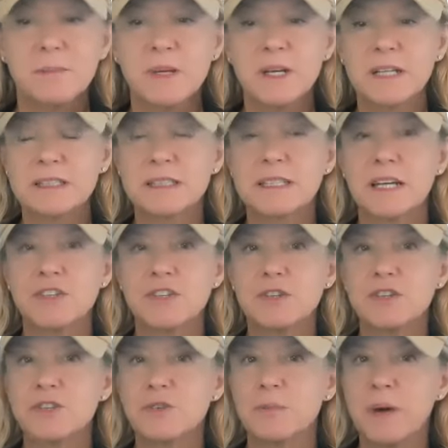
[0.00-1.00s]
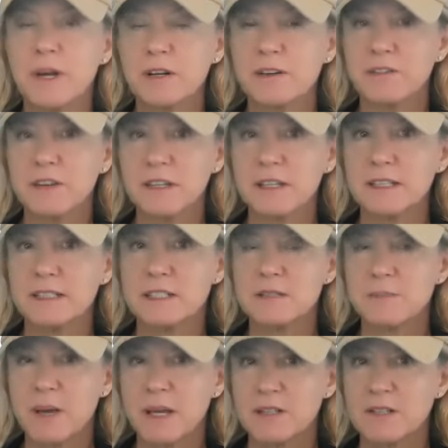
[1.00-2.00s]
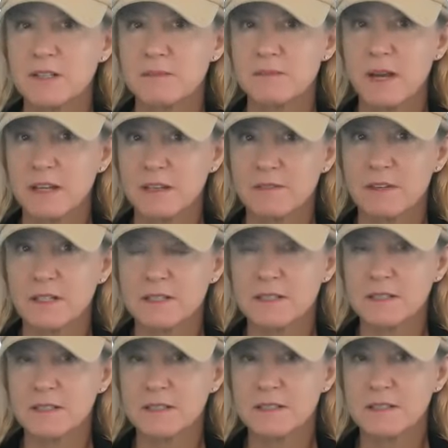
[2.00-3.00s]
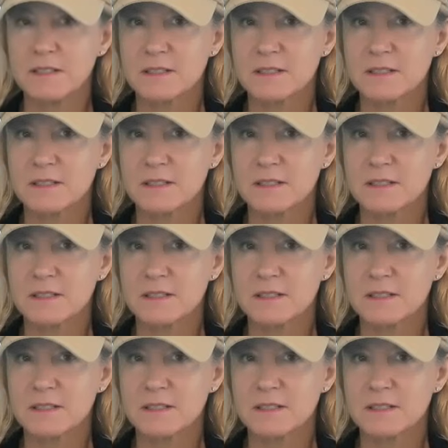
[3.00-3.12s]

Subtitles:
because it gets you into a better feeling space to manifest.